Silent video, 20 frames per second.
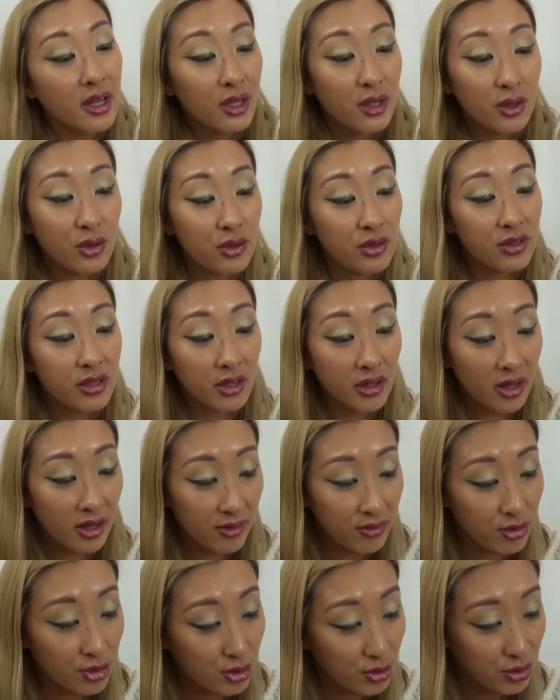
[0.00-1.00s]
you still
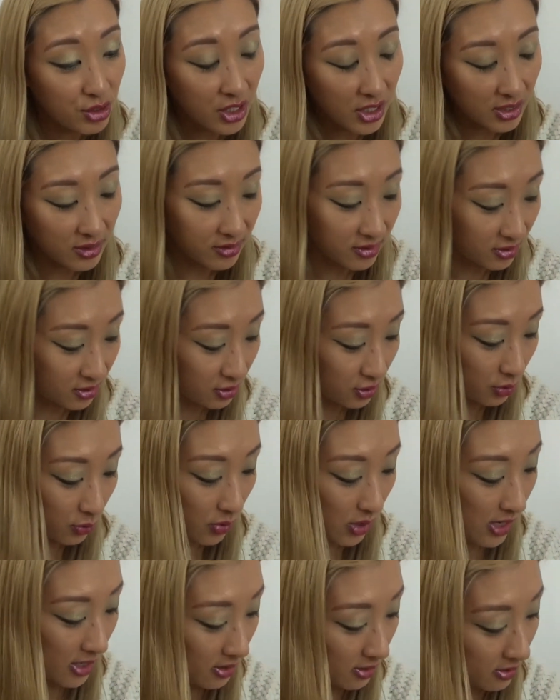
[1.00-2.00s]
have two chances to
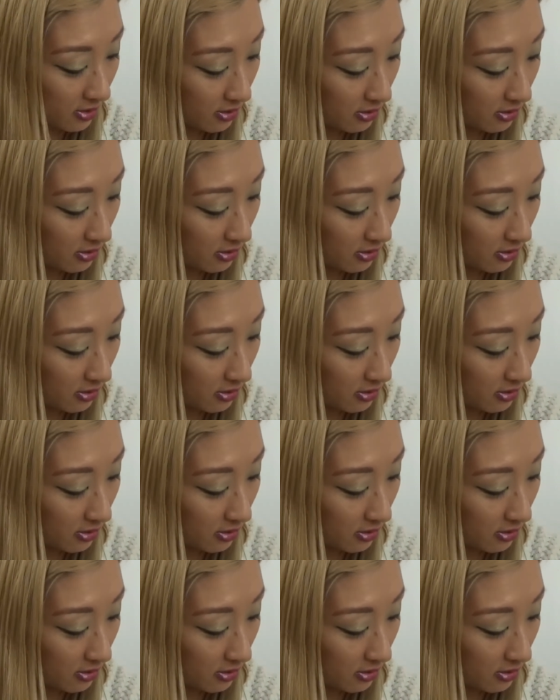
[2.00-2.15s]
win.